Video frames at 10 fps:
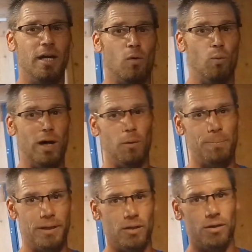well
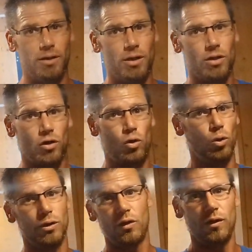built,
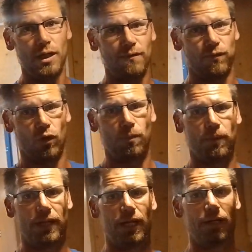cool, unique floor
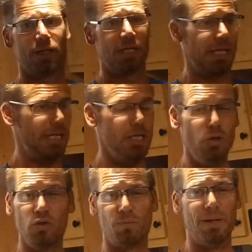plan,
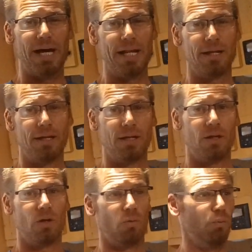huge bed,
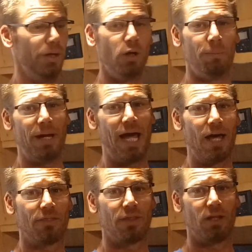real
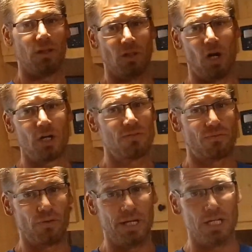bath, large
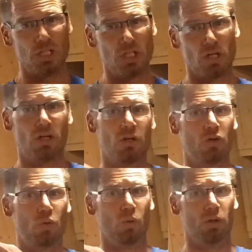fridge,
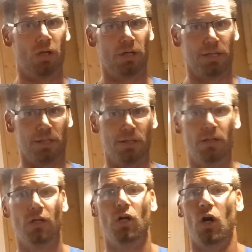cool awning.
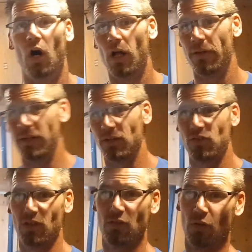All of
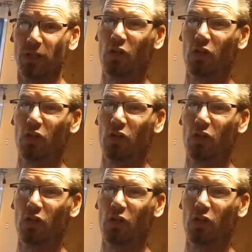this is only